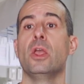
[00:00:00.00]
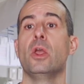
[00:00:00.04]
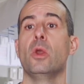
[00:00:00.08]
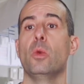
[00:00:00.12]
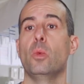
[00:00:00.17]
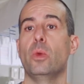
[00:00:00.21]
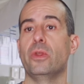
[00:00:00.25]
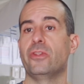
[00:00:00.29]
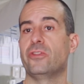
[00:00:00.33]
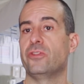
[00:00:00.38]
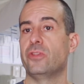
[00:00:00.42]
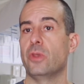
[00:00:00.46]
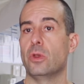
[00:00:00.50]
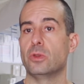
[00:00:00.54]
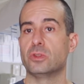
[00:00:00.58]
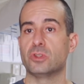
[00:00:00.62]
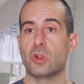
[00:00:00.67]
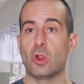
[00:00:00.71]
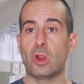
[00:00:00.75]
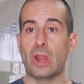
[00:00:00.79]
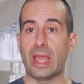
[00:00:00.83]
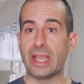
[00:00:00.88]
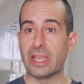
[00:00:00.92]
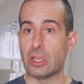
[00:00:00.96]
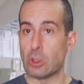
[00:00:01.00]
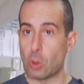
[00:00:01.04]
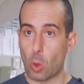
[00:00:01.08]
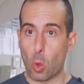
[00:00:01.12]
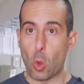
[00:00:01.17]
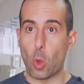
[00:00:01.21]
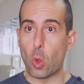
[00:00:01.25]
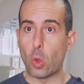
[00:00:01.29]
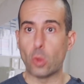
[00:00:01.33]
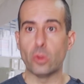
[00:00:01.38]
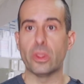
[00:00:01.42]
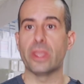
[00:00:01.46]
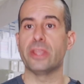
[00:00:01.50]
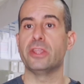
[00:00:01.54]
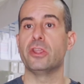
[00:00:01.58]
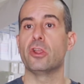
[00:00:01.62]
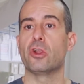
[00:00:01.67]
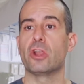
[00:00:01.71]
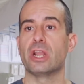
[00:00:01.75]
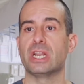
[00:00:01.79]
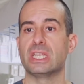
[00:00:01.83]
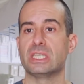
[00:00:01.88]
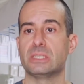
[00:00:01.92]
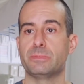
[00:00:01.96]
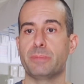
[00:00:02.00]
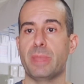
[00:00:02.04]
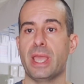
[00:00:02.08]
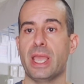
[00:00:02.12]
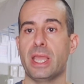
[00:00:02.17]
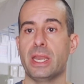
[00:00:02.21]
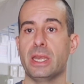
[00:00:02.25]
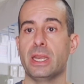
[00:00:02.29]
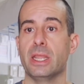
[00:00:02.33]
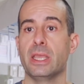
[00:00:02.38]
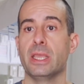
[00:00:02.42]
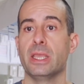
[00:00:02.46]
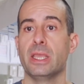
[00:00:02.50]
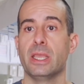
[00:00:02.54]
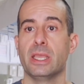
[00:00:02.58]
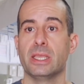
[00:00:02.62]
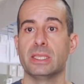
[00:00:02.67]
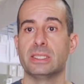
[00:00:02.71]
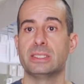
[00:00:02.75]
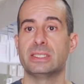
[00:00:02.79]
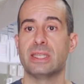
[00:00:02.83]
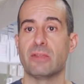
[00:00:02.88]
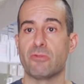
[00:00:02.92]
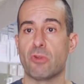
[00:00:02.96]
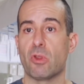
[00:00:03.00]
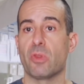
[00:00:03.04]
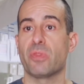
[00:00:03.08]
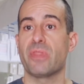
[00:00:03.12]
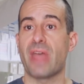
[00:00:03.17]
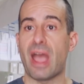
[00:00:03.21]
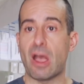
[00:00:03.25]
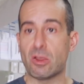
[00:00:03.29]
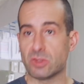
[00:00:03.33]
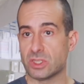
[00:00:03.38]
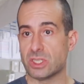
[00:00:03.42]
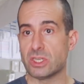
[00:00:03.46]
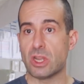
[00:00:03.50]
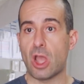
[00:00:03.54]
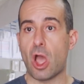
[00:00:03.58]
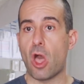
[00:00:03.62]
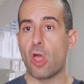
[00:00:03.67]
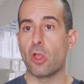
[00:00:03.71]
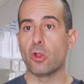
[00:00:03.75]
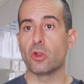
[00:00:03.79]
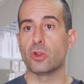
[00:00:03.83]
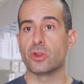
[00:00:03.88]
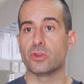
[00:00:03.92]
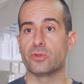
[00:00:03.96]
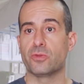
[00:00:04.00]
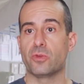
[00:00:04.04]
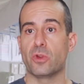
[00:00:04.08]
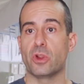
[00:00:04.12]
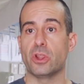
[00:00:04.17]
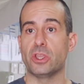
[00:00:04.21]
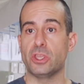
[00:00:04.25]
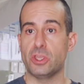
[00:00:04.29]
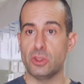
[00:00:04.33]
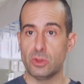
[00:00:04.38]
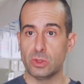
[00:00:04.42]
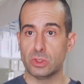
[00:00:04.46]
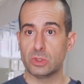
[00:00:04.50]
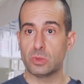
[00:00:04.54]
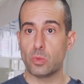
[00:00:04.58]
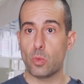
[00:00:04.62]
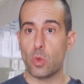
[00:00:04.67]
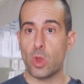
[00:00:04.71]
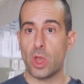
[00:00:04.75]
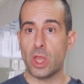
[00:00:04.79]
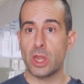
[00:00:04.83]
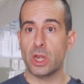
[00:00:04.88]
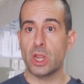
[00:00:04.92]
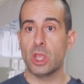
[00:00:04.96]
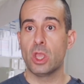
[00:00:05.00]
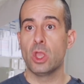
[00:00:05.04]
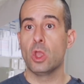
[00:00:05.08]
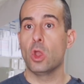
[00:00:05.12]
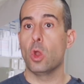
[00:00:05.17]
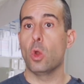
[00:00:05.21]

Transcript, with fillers: which those are like gold, and you're going to spend several thousand dollars for a used one,